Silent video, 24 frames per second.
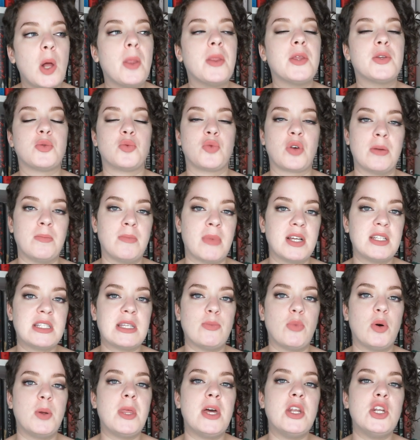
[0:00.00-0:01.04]
that this was written by
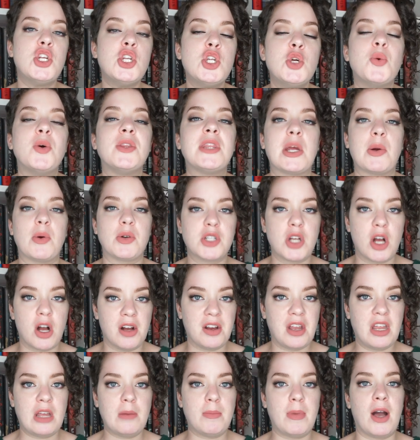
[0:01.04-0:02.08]
someone that knew what they were
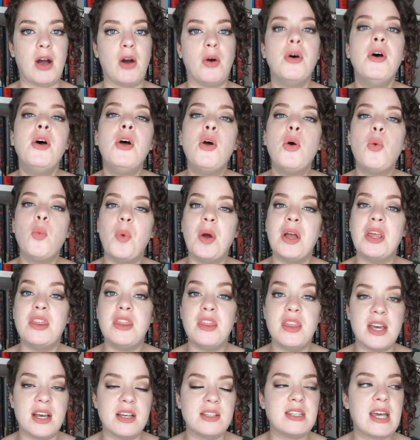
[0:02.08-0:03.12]
talking about with
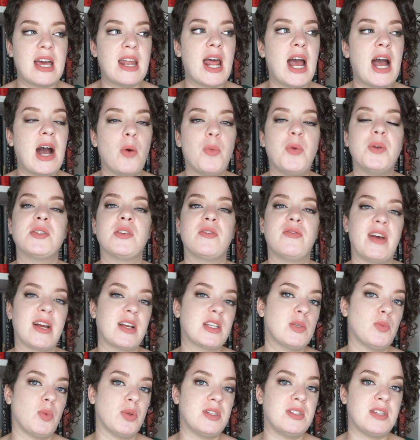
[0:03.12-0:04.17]
this and how this affects
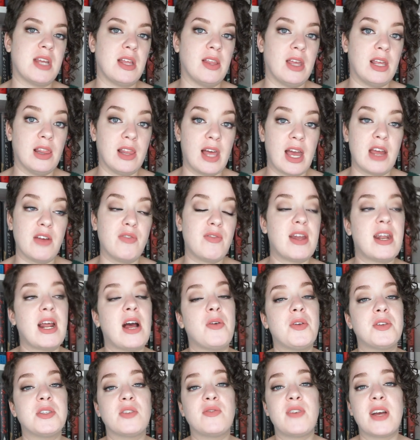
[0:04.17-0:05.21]
someone's daily life and how
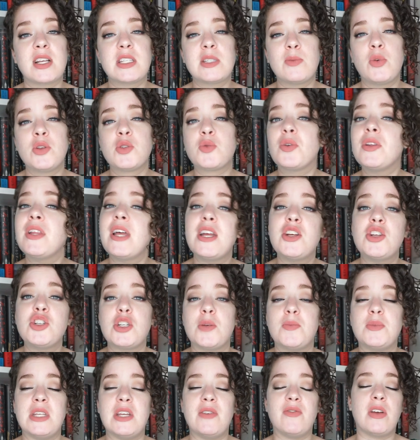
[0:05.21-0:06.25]
this affects someone's
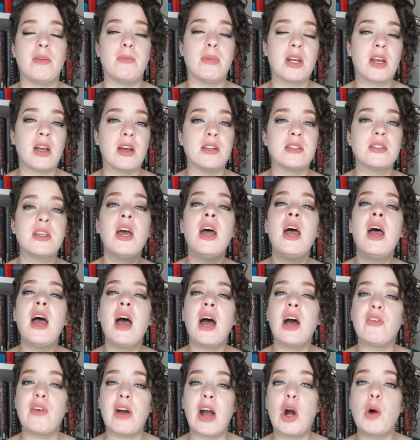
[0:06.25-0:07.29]
relationships even because
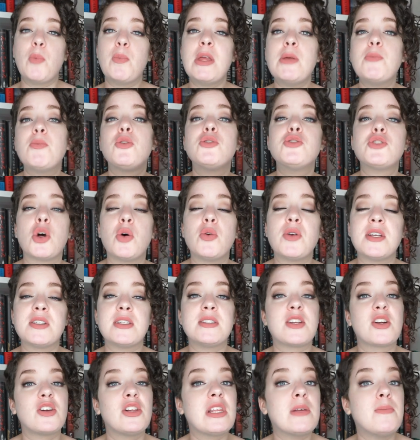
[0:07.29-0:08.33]
of how people don't
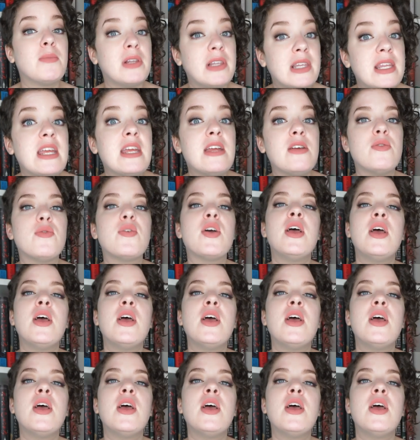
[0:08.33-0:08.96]
necessarily believe